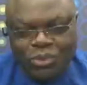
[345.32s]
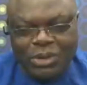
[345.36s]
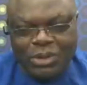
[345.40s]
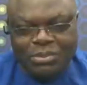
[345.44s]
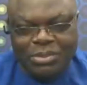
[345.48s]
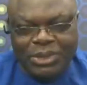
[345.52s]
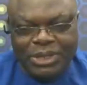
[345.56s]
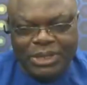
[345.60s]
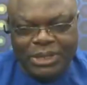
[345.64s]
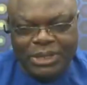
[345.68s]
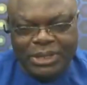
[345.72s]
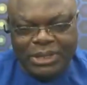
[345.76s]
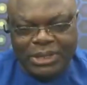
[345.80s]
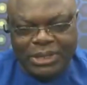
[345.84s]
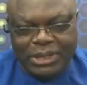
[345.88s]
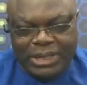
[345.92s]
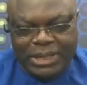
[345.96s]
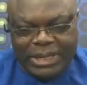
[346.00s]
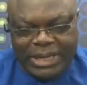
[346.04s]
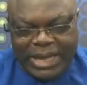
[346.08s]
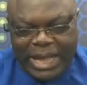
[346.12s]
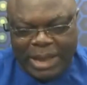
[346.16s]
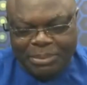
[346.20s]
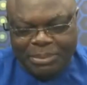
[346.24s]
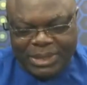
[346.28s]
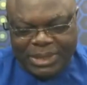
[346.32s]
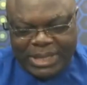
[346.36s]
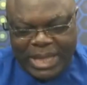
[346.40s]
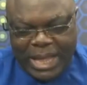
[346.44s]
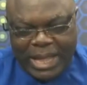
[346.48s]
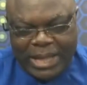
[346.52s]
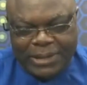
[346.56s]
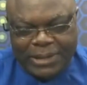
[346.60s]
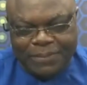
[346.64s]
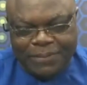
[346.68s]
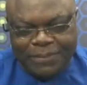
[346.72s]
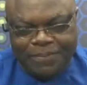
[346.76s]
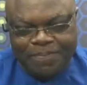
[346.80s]
will be the
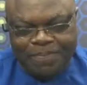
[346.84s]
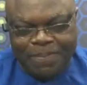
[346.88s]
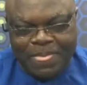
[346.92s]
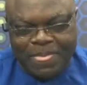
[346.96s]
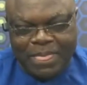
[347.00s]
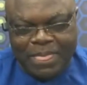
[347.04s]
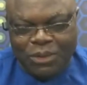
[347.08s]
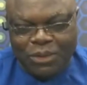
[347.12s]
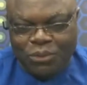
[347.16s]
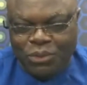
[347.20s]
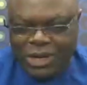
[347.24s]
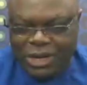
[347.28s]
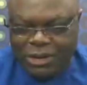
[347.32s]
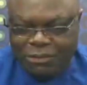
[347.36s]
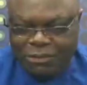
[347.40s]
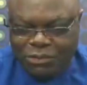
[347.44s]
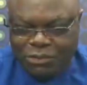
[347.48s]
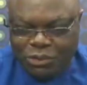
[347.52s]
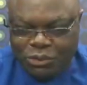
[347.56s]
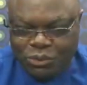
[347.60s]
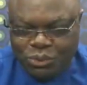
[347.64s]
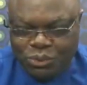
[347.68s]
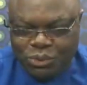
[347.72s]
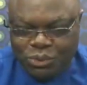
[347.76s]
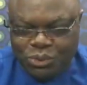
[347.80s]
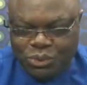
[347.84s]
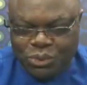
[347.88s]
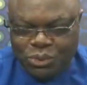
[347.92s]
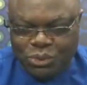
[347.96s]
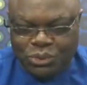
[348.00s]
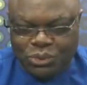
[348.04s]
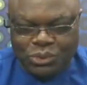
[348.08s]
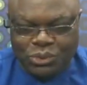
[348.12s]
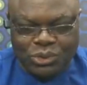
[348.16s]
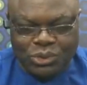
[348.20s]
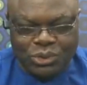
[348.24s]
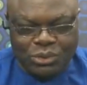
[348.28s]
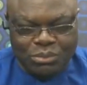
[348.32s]
capital, where they for do
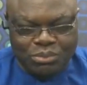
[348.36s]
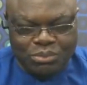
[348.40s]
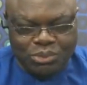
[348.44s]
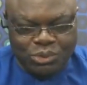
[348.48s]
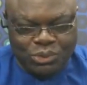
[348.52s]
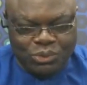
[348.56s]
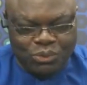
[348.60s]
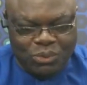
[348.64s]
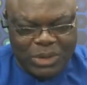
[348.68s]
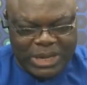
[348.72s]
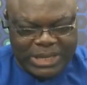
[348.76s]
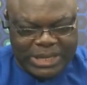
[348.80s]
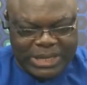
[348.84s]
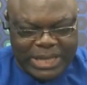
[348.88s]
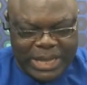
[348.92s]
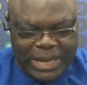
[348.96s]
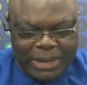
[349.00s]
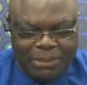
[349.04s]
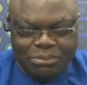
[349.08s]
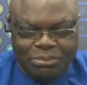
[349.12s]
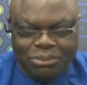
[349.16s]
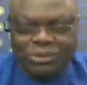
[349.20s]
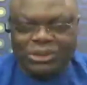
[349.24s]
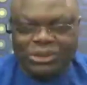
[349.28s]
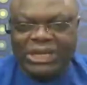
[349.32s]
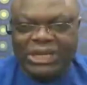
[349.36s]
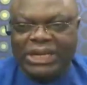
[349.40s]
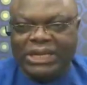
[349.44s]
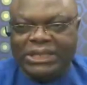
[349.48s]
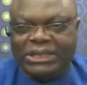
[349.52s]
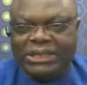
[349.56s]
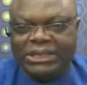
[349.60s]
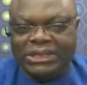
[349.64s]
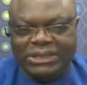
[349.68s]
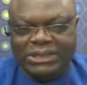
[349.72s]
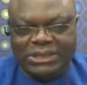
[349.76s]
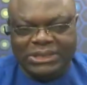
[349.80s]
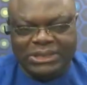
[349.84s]
road, put water, put
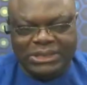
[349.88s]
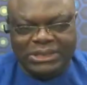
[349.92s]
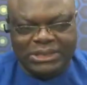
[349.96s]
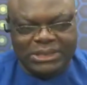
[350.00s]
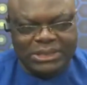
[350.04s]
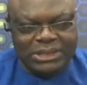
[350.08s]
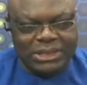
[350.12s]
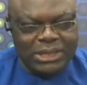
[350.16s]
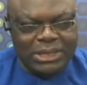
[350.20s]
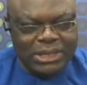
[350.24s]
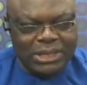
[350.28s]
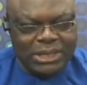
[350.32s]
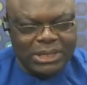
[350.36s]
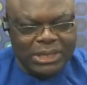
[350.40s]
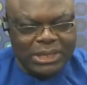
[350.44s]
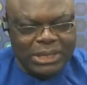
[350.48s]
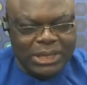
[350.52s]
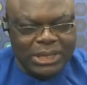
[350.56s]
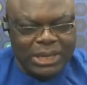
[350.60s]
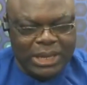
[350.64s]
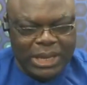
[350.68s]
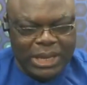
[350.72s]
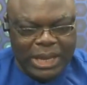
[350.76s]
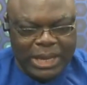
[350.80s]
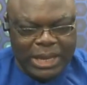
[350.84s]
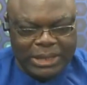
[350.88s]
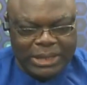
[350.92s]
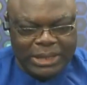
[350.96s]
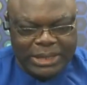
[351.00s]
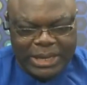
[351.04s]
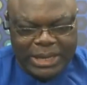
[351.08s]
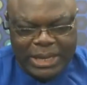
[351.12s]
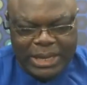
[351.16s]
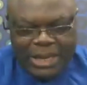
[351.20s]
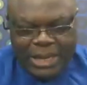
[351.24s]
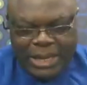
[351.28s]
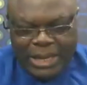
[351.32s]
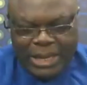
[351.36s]
electricity,
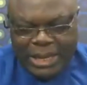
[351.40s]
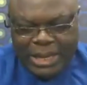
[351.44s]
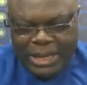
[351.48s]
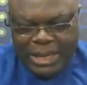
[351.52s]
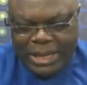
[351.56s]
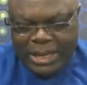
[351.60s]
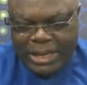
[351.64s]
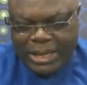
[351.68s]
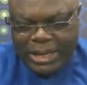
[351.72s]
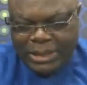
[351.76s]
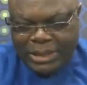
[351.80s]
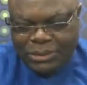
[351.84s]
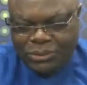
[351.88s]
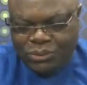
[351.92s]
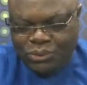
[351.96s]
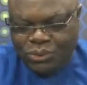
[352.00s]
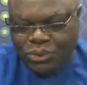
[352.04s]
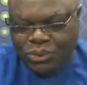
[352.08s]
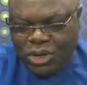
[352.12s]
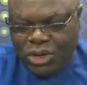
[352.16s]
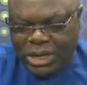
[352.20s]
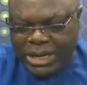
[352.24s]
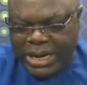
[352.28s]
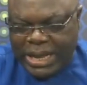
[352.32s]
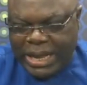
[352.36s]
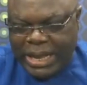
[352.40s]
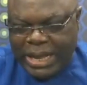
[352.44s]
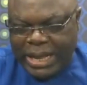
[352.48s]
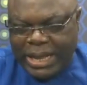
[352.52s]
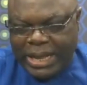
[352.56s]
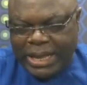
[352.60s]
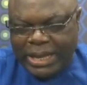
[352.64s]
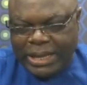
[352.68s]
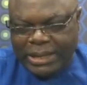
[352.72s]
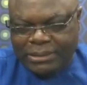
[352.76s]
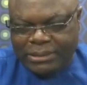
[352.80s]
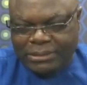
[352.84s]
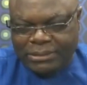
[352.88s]
and uh, do
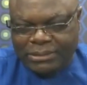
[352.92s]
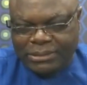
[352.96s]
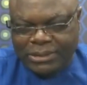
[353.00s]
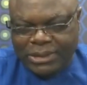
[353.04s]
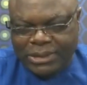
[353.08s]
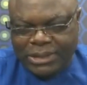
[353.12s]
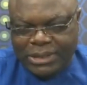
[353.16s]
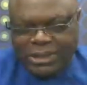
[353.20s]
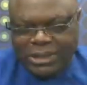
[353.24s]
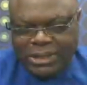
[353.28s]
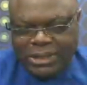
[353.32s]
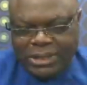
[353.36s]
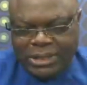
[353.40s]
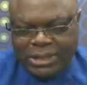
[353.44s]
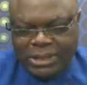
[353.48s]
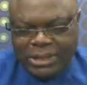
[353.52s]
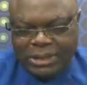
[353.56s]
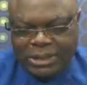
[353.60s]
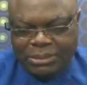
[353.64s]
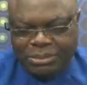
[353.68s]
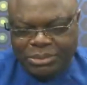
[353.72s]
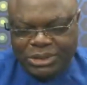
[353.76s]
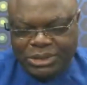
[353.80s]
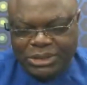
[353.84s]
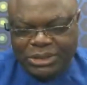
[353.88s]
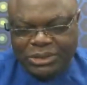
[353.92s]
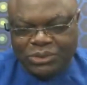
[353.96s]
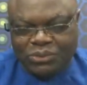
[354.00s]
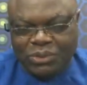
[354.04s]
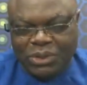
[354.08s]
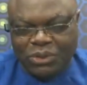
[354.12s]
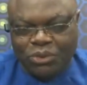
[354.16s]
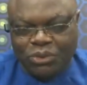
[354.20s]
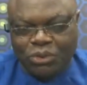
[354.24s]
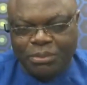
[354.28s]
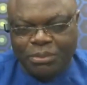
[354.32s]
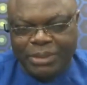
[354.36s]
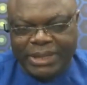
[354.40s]
other uh,
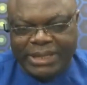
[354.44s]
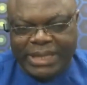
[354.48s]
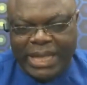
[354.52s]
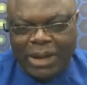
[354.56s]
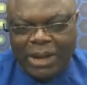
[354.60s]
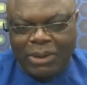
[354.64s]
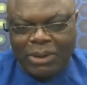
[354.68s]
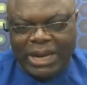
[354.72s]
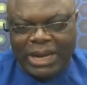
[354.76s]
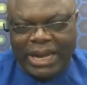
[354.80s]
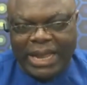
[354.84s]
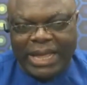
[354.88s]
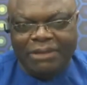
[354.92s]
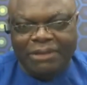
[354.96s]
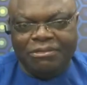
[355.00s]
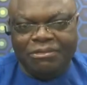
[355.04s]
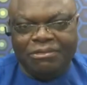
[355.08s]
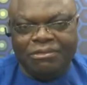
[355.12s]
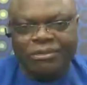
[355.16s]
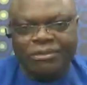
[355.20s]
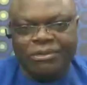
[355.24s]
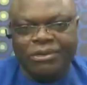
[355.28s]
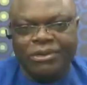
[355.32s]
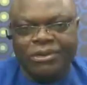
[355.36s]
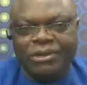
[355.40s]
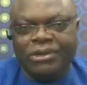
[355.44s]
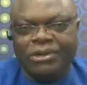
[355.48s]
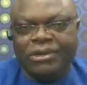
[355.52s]
things will go better our life.